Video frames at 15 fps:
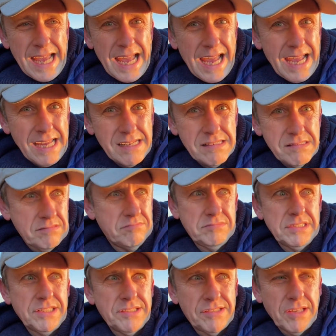And
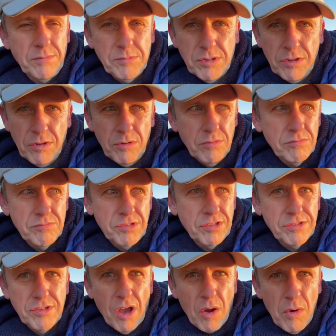it seemed to
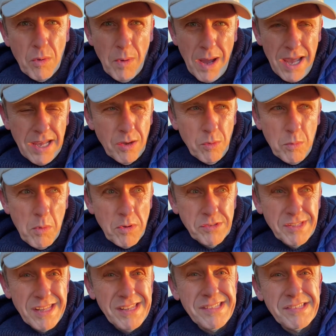just go away
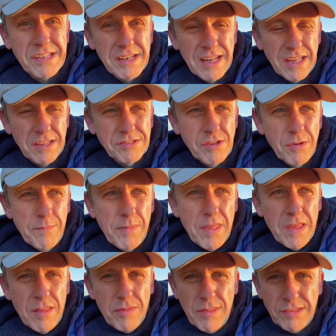almost instantly. So
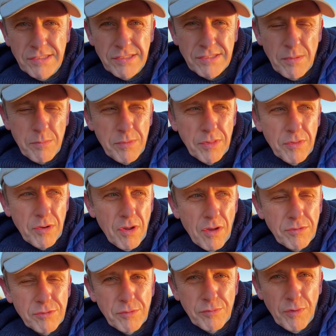this is something that
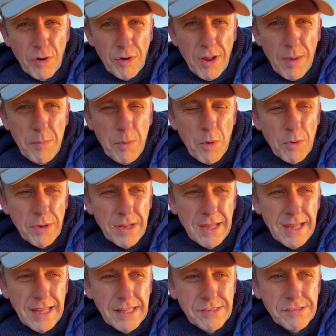I sort of followed up on,
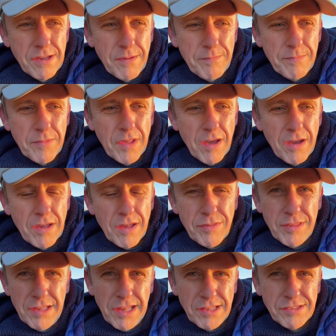and I
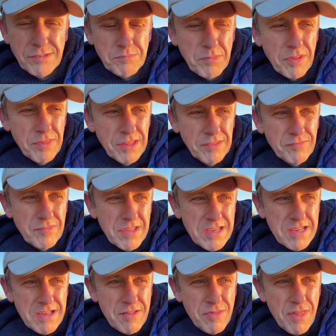think
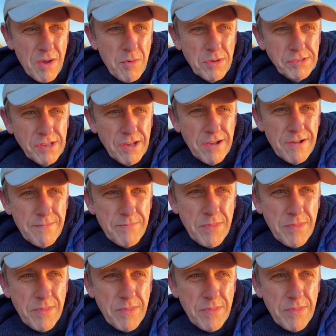there is a